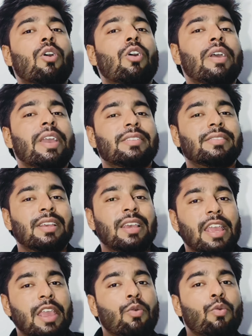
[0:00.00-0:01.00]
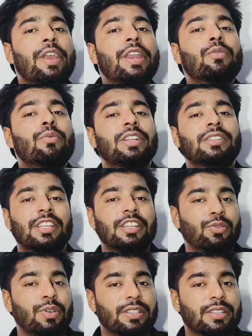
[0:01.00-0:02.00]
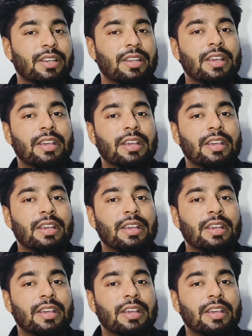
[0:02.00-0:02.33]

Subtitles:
always a win-win situation.